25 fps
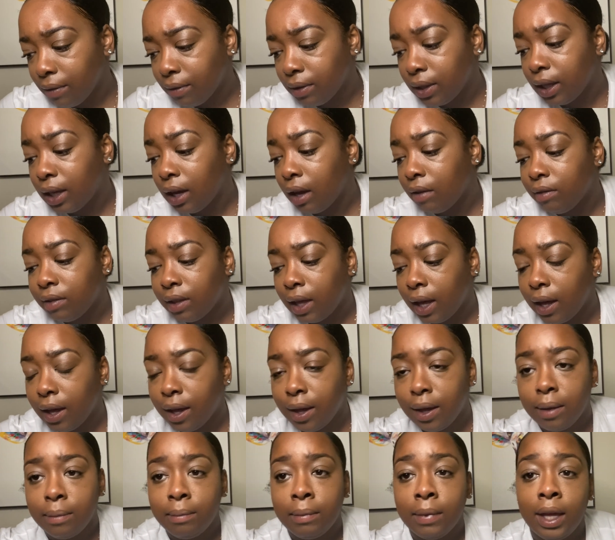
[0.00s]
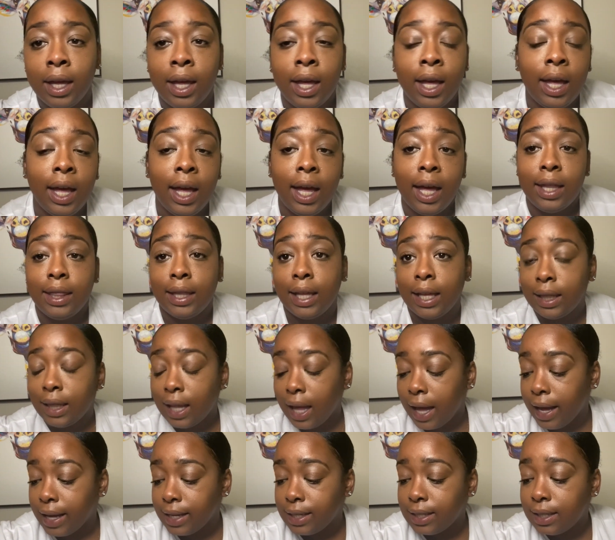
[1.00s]
really cover that up. And then
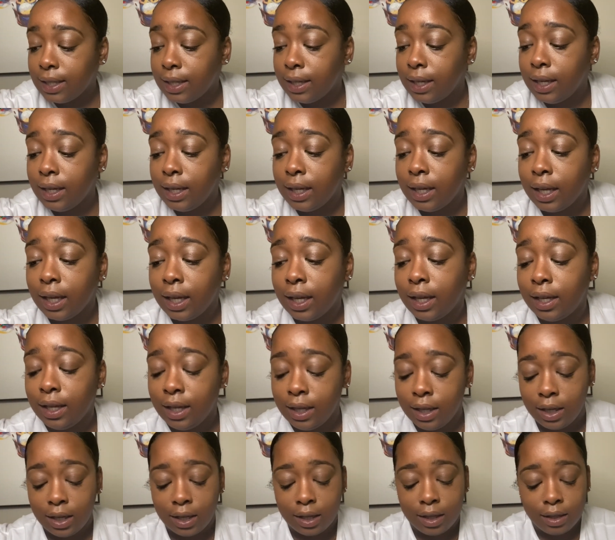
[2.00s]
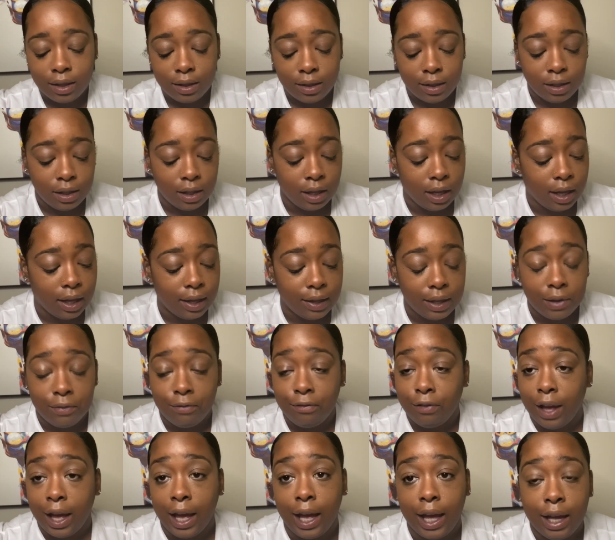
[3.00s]
lastly,
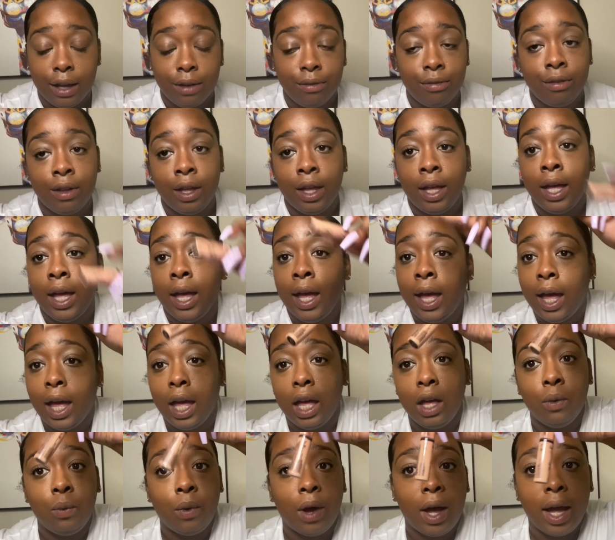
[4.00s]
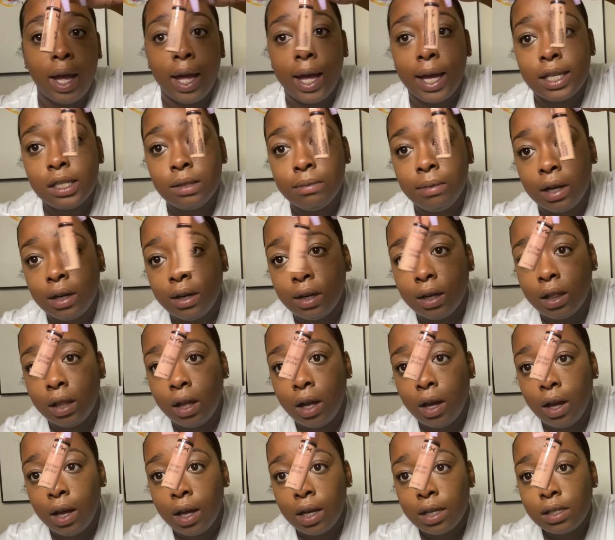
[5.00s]
fave, NYX Butter
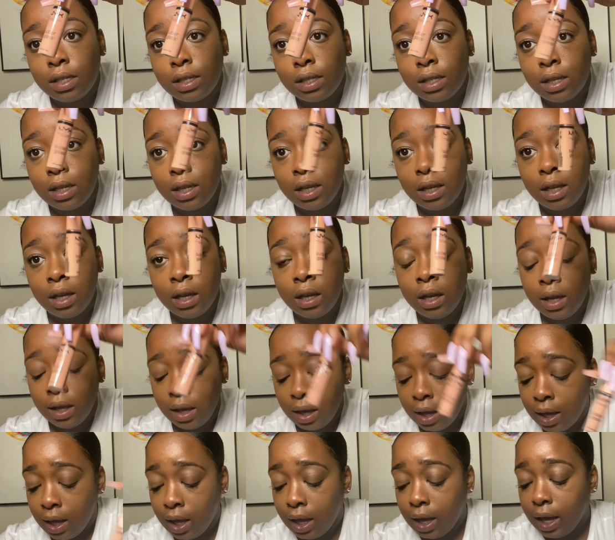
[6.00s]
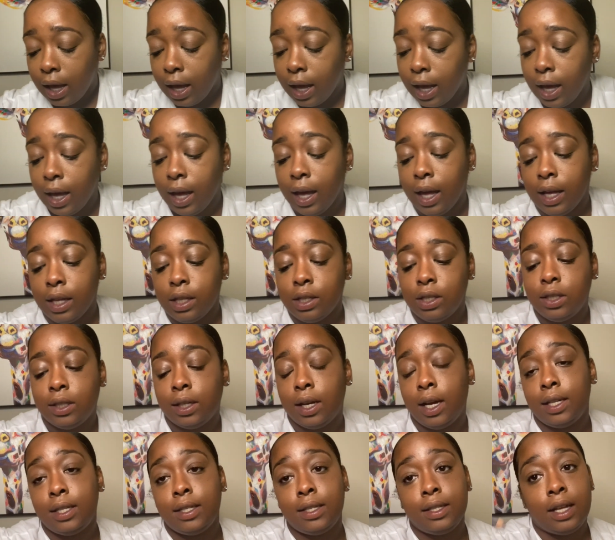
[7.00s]
Gloss, and
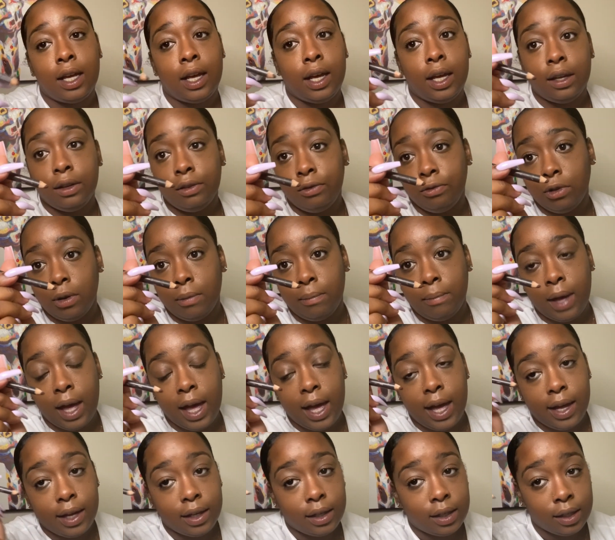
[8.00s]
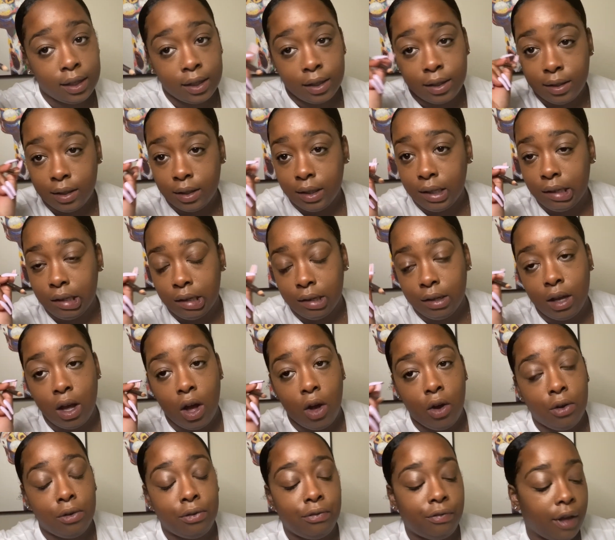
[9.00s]
Chestnut from MAC,
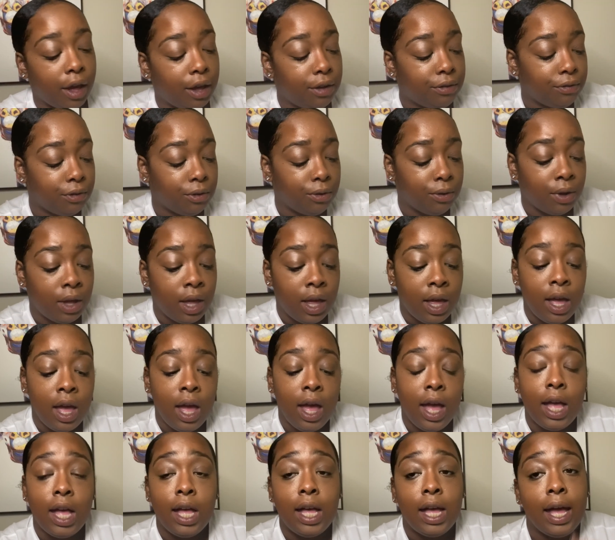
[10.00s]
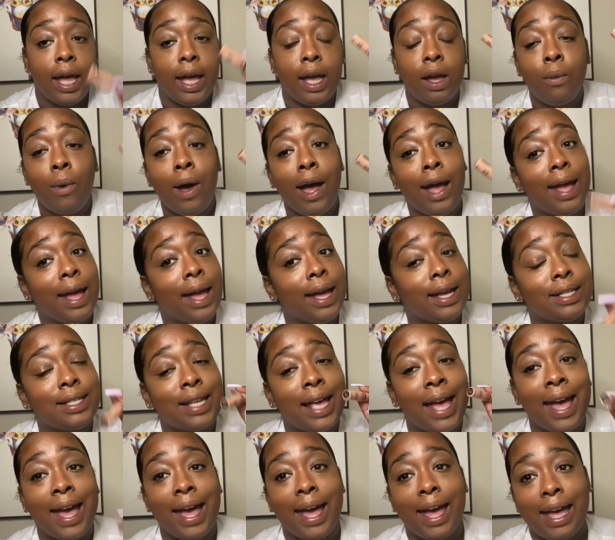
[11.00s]
Old Faithful. NYX
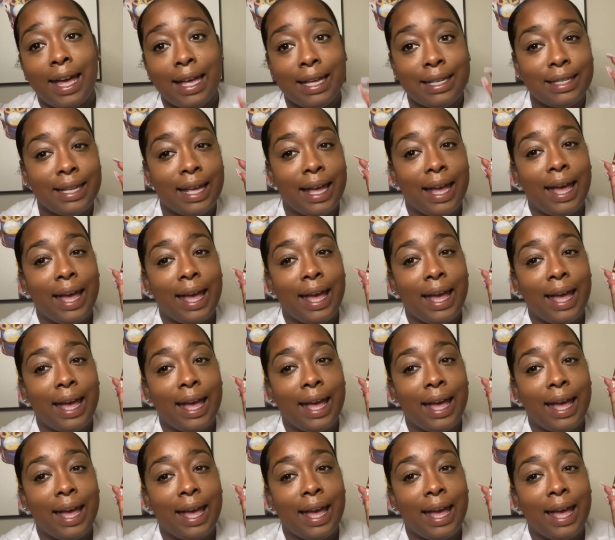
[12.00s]
has